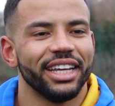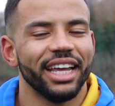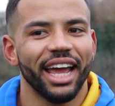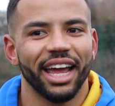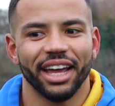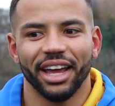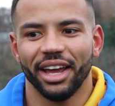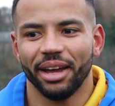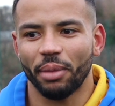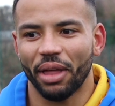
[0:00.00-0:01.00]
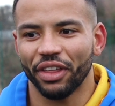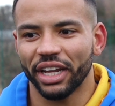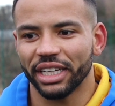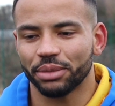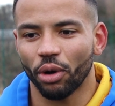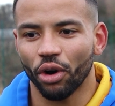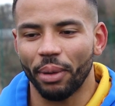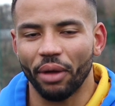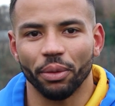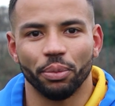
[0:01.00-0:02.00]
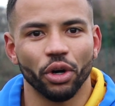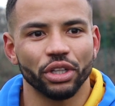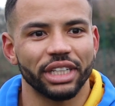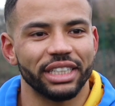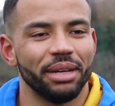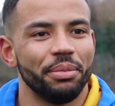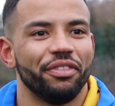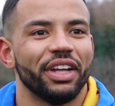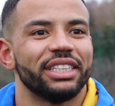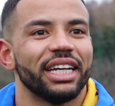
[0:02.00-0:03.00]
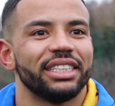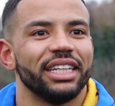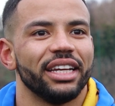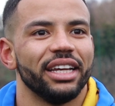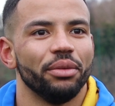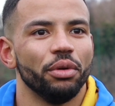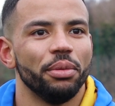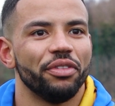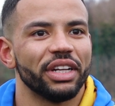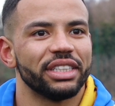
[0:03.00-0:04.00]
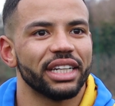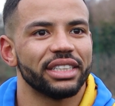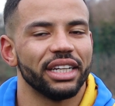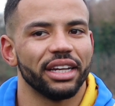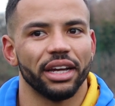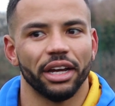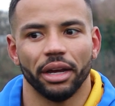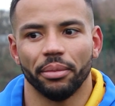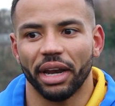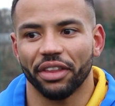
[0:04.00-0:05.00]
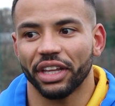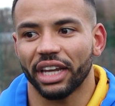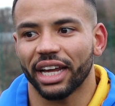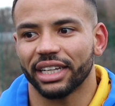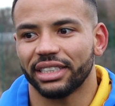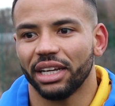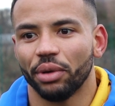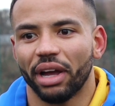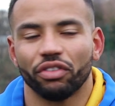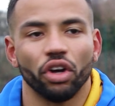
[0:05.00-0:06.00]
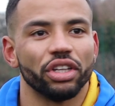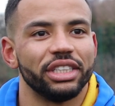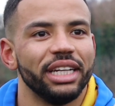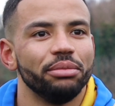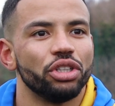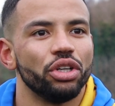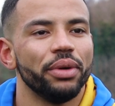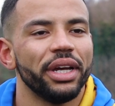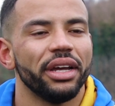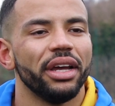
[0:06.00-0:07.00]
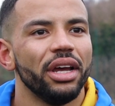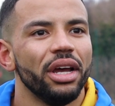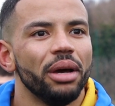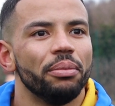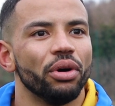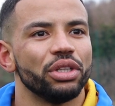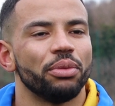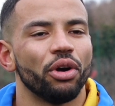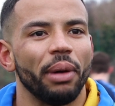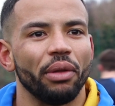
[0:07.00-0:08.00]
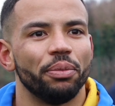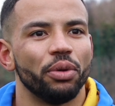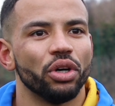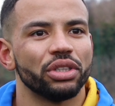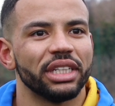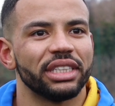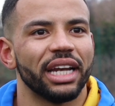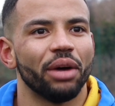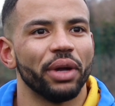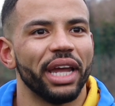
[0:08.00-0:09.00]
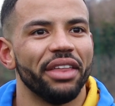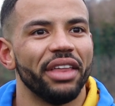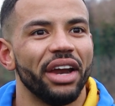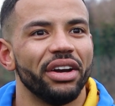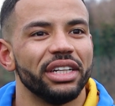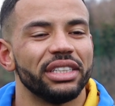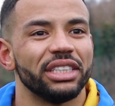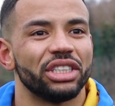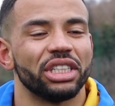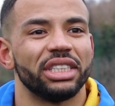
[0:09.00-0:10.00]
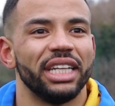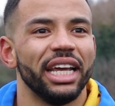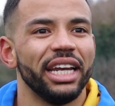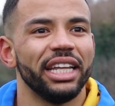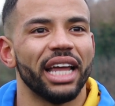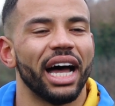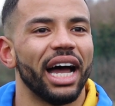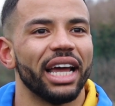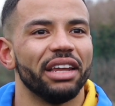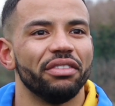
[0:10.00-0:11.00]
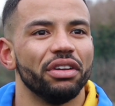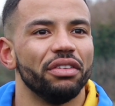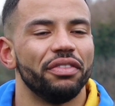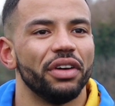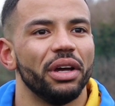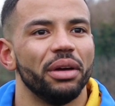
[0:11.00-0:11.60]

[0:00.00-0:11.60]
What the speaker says: Yeah, I think it's more about the process. It'd be fantastic. It will be fantastic. And I think, like I say, we have got the team to do it. But it's more about the process and how we get there and sustaining that high level of...